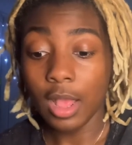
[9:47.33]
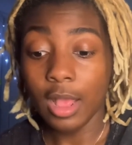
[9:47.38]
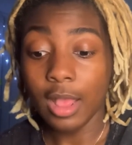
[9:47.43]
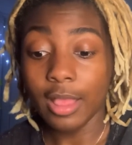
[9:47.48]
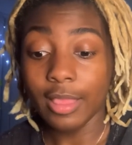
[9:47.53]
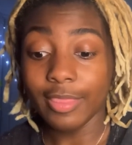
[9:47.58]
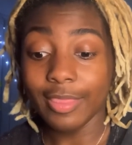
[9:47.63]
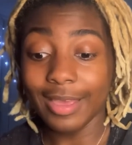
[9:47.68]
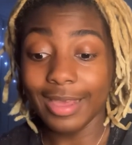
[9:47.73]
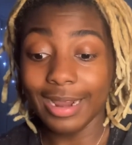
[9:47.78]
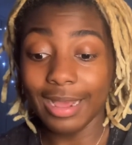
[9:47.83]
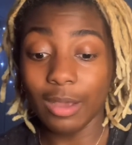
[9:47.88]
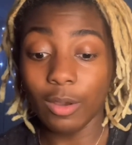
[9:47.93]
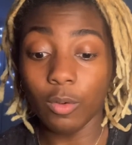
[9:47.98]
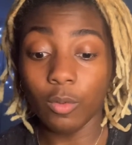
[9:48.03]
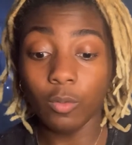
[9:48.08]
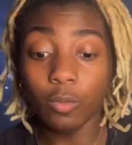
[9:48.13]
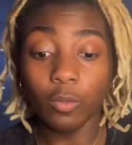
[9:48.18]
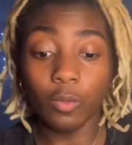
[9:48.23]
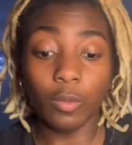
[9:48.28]
that
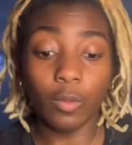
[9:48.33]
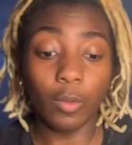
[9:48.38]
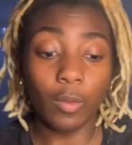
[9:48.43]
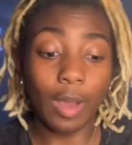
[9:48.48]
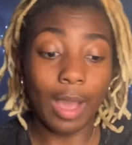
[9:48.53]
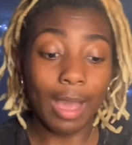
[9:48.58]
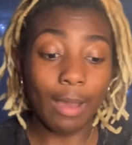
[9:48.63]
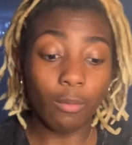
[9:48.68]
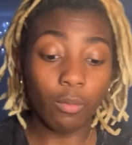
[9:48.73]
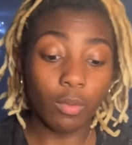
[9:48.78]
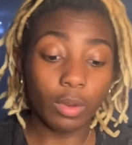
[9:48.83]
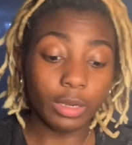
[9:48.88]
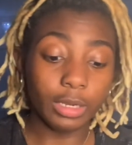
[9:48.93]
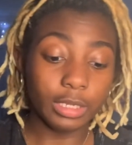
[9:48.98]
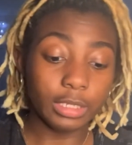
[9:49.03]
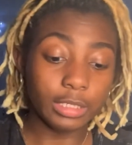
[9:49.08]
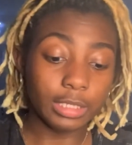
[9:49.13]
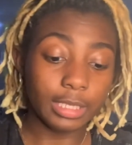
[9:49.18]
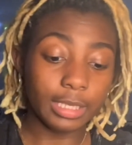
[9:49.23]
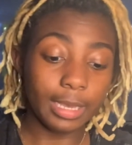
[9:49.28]
I wanted
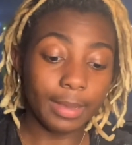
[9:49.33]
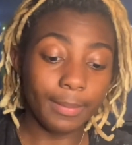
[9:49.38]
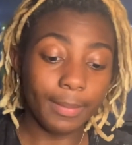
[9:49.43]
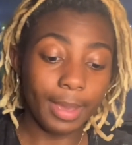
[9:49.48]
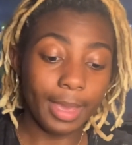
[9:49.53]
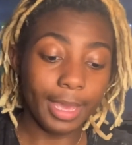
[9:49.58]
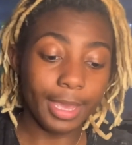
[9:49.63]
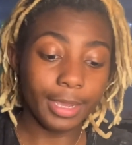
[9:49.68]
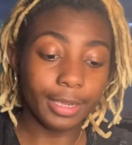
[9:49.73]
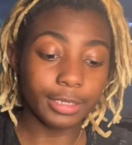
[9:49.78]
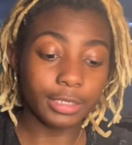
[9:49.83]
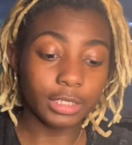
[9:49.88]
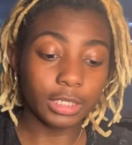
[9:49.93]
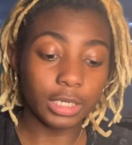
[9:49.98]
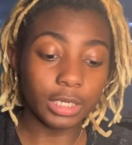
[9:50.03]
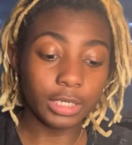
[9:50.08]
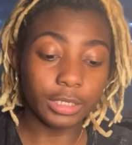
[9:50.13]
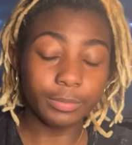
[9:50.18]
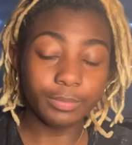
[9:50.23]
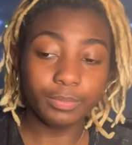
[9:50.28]
to get my hair
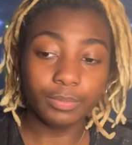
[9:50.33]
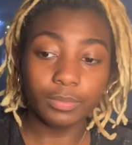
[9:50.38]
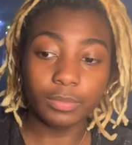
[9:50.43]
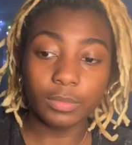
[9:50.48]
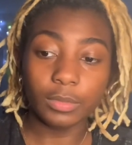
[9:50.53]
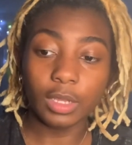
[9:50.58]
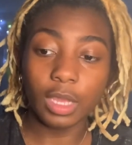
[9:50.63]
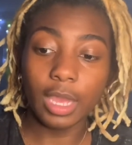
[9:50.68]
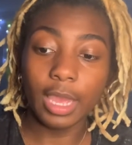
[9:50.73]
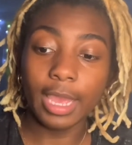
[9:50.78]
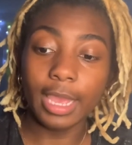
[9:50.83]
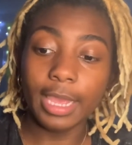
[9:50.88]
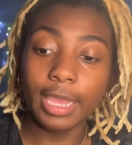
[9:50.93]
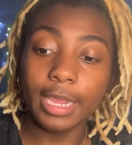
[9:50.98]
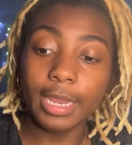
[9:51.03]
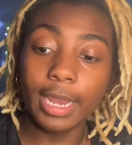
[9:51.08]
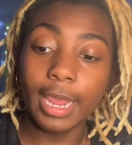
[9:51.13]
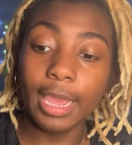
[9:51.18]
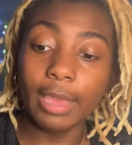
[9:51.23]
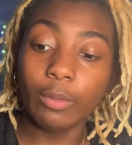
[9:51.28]
done in
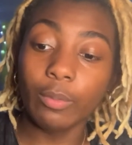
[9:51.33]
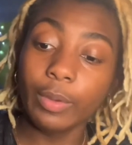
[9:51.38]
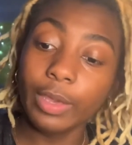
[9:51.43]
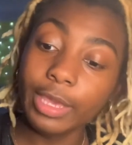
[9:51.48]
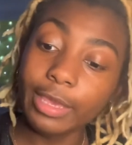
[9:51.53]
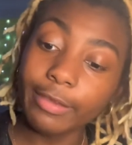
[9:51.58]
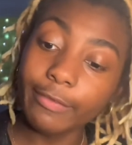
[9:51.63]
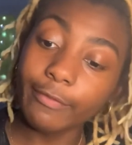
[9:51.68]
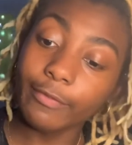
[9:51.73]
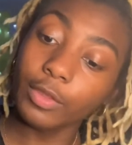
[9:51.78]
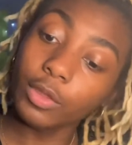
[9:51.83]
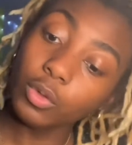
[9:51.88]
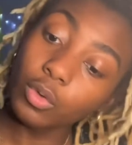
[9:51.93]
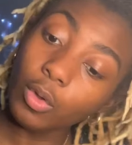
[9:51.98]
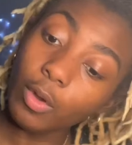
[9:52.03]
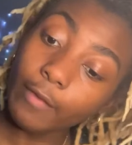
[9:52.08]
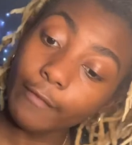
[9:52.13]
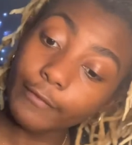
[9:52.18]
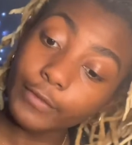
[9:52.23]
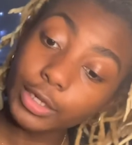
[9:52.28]
a weave, you know, a
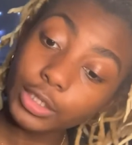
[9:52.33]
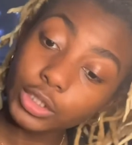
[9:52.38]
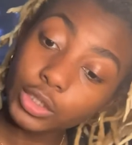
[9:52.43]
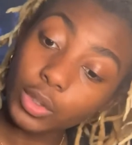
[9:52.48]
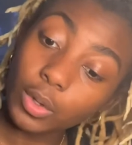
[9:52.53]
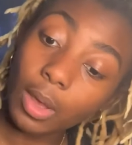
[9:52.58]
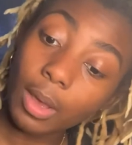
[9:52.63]
frontal,